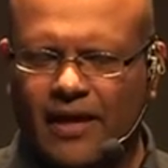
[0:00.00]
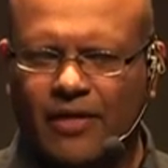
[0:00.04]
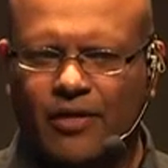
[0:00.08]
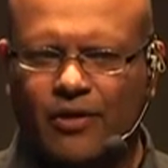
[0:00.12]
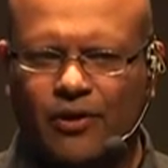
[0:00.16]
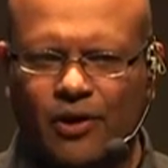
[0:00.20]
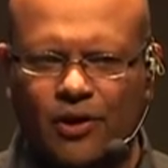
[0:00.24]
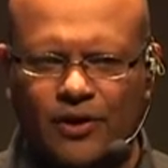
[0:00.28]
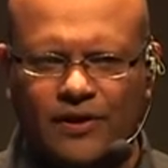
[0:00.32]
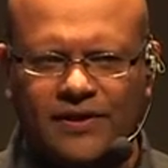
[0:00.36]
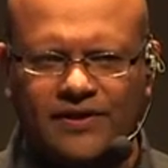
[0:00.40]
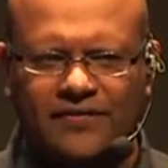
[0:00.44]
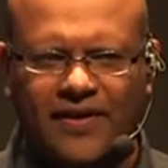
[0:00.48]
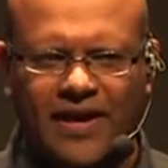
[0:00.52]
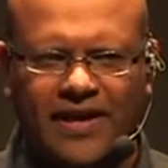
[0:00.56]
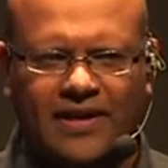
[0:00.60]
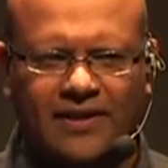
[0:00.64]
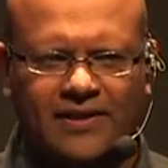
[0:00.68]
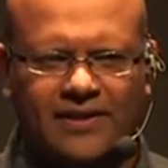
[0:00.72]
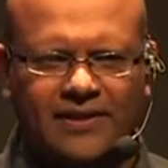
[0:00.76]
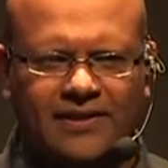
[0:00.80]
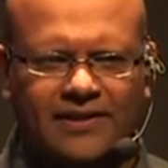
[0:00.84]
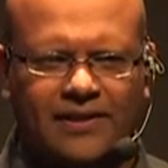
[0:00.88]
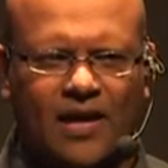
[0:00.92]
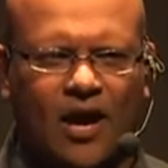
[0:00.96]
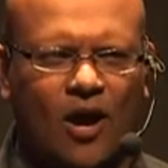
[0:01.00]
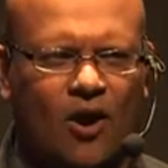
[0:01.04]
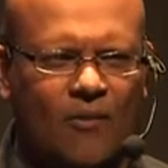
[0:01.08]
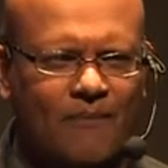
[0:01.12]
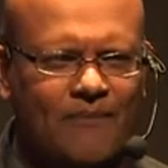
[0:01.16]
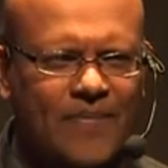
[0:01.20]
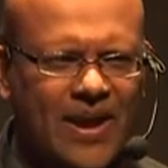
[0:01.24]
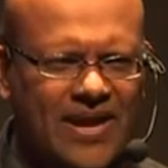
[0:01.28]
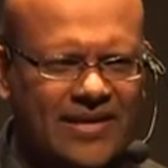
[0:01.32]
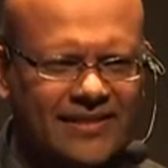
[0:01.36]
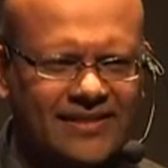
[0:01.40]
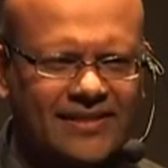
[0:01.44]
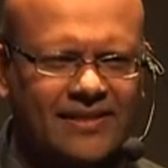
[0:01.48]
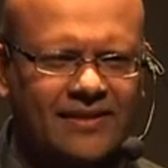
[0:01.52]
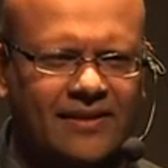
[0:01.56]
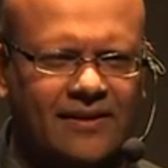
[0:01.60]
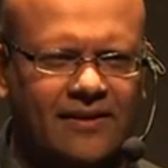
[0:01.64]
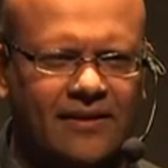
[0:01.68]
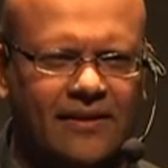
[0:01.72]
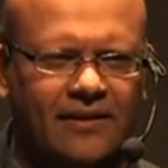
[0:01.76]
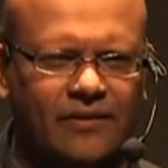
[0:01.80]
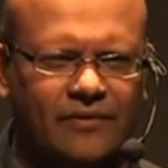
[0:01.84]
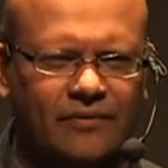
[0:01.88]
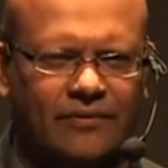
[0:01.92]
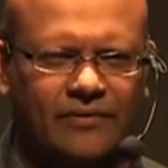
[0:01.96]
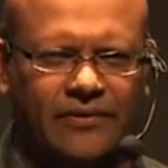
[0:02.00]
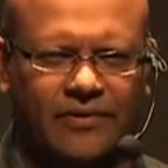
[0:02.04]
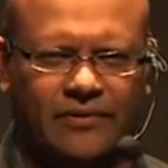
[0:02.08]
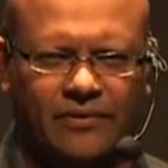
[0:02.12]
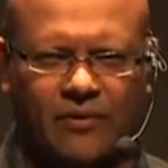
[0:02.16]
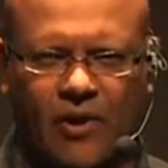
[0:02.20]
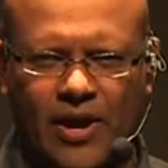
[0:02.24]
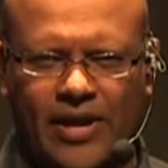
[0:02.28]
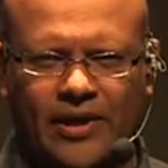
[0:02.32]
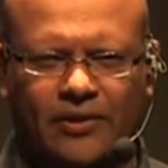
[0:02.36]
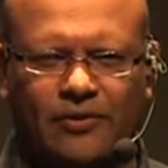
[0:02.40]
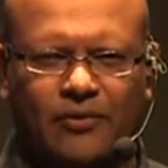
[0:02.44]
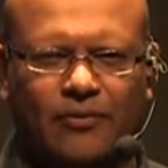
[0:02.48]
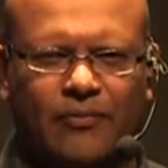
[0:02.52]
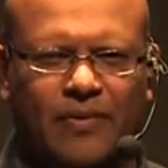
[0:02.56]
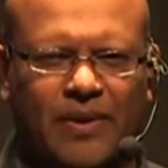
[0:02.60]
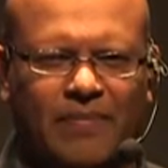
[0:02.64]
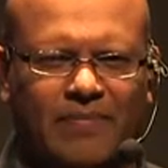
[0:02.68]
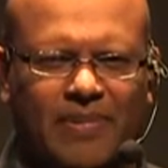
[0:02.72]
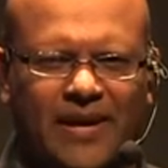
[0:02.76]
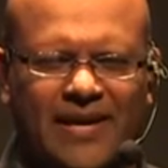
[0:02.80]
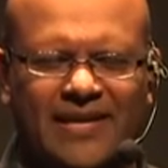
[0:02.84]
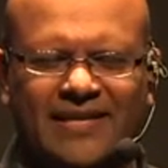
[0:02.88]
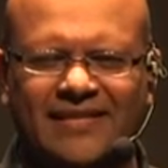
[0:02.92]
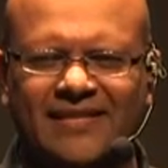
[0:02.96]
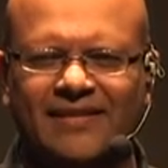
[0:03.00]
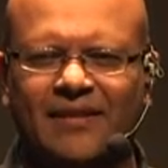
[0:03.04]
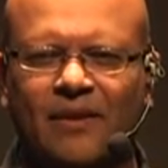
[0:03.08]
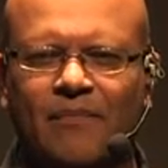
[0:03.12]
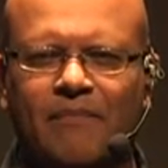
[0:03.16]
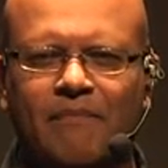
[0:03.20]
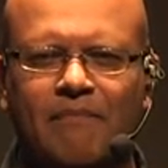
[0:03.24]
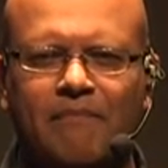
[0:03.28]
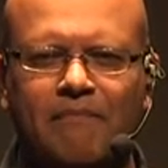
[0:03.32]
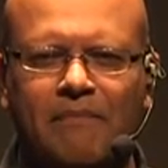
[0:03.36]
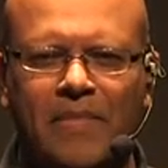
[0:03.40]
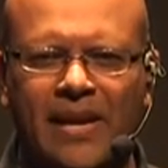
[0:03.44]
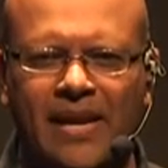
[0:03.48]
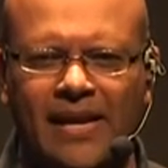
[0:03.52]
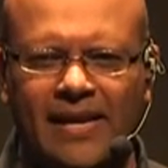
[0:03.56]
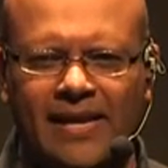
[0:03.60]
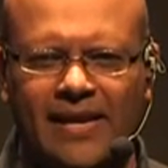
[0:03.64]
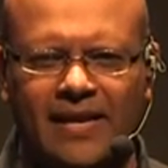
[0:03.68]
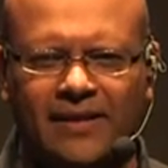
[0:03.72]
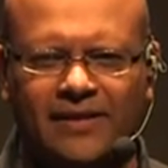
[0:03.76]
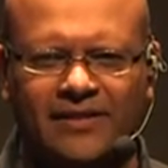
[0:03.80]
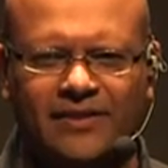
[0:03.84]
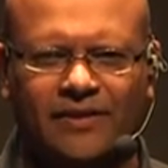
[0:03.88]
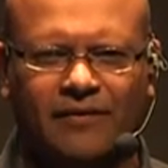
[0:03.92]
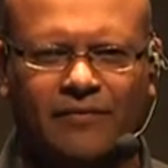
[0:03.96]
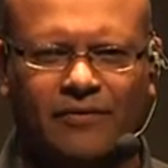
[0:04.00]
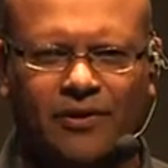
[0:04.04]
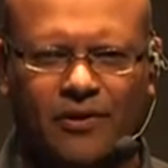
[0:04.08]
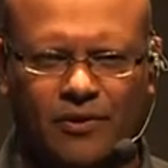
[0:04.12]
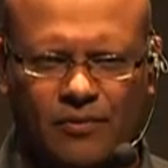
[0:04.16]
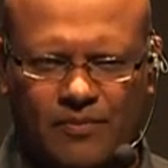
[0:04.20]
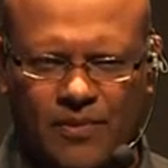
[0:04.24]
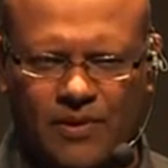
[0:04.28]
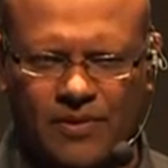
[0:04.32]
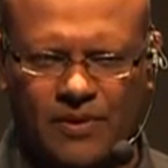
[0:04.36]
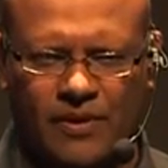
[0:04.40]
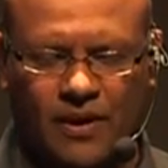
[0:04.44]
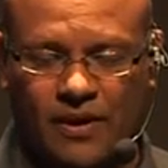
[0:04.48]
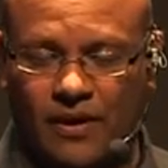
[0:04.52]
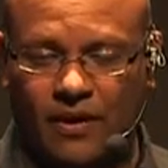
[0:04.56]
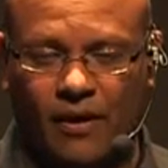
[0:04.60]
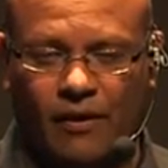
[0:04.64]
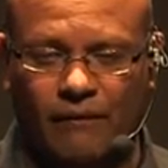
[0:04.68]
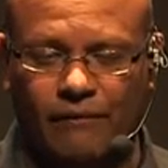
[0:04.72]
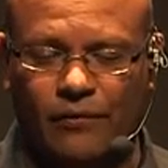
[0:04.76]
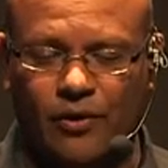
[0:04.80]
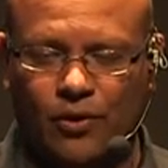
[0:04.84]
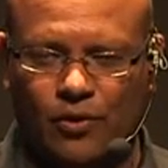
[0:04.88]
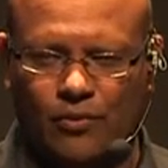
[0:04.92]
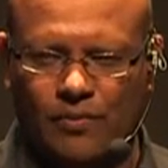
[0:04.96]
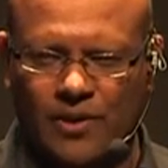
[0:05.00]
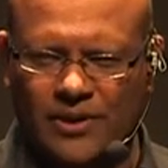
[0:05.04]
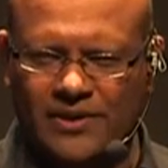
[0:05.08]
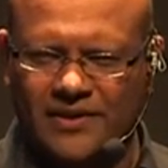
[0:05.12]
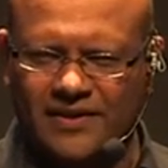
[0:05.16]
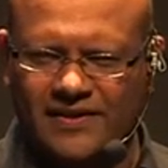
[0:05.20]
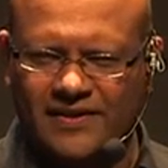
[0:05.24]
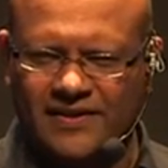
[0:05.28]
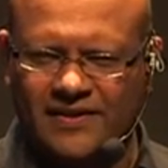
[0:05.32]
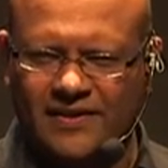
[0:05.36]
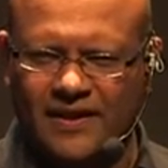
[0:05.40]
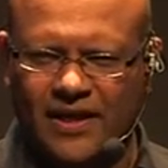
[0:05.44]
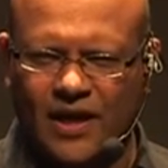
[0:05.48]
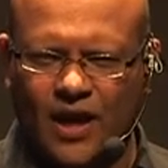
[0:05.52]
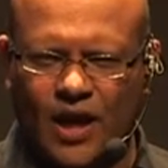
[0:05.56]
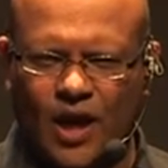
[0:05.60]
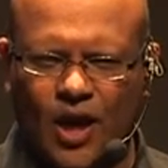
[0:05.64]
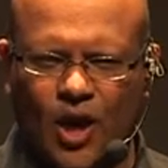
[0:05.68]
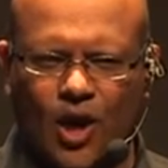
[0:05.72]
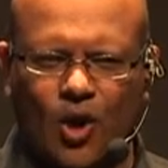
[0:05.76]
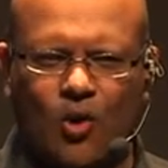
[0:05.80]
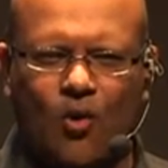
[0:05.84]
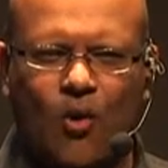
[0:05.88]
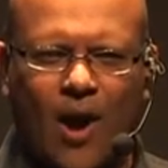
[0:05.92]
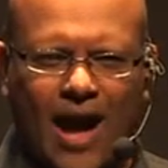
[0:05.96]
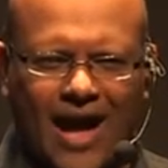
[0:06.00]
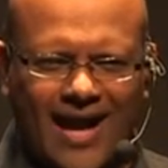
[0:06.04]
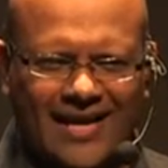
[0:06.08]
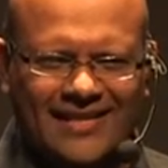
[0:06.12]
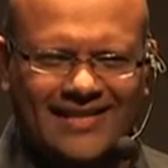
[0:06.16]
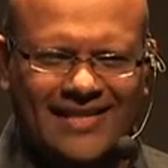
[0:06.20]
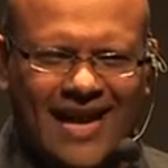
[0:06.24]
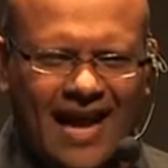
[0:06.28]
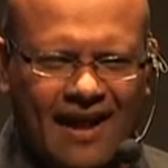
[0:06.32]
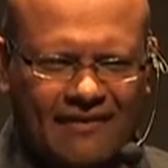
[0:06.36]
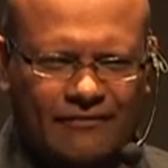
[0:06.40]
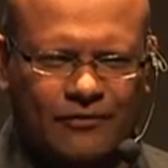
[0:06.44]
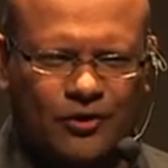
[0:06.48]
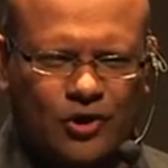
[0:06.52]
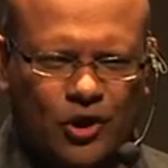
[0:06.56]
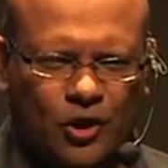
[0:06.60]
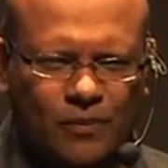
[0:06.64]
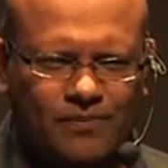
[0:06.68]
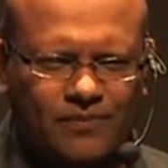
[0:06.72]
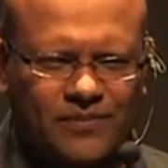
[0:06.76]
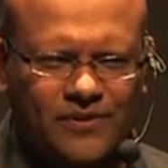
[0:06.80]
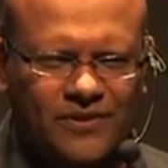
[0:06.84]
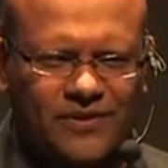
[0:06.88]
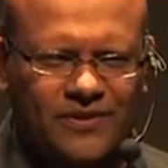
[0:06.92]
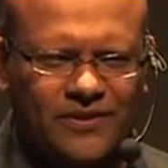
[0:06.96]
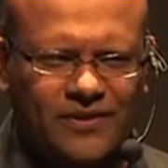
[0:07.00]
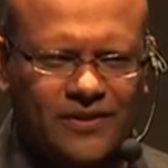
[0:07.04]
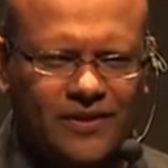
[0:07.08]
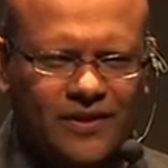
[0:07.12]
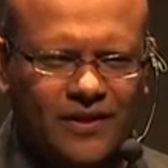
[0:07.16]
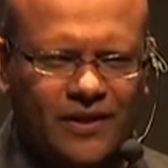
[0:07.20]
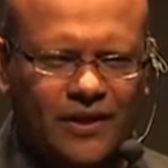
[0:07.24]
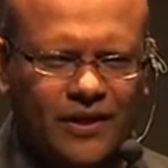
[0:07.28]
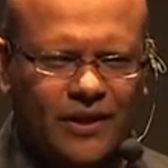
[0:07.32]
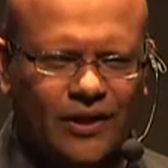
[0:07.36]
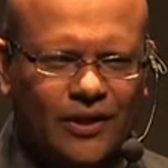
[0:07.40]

Those vehicles are basically going to replace the millions of humans who have jobs